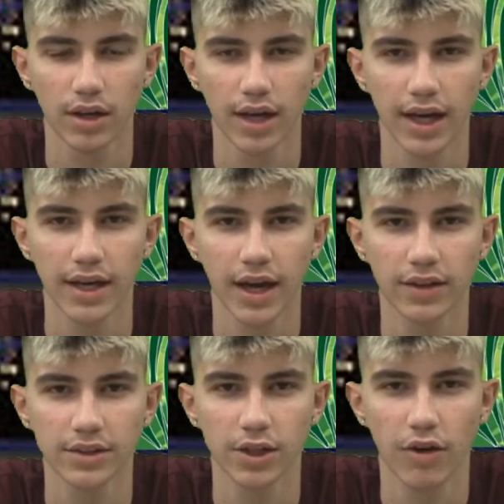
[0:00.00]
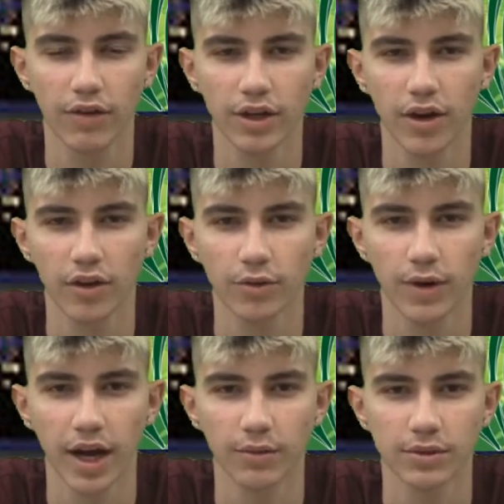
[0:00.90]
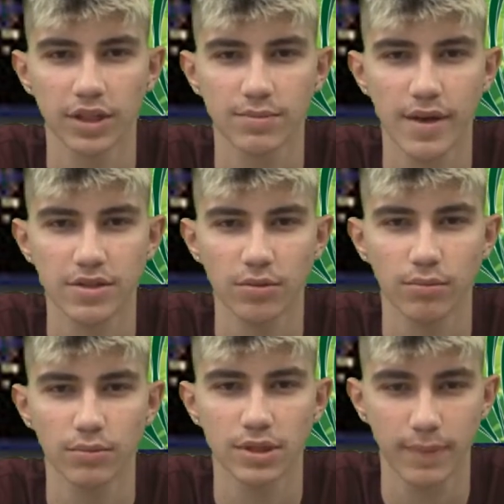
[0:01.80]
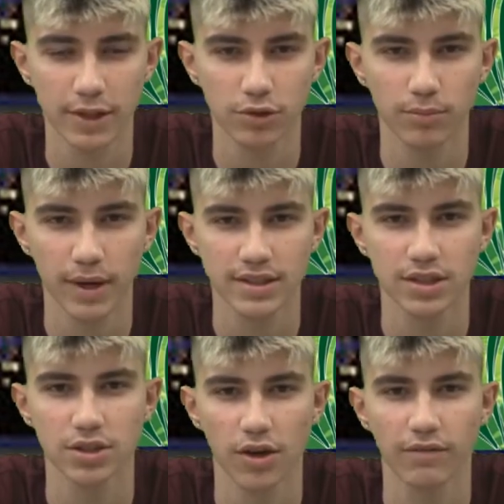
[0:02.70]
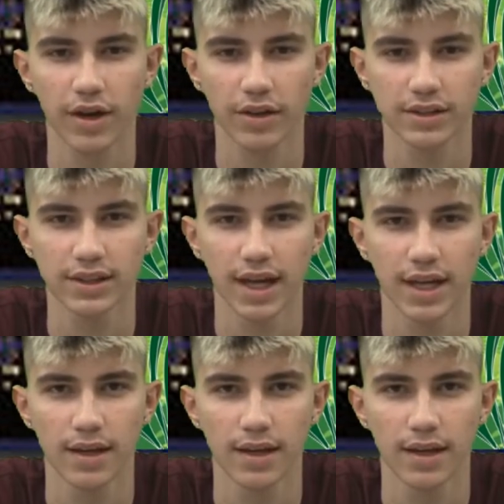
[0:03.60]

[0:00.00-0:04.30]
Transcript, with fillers: And now let's go over to Colin Ryan with a special, special message on Veterans Day.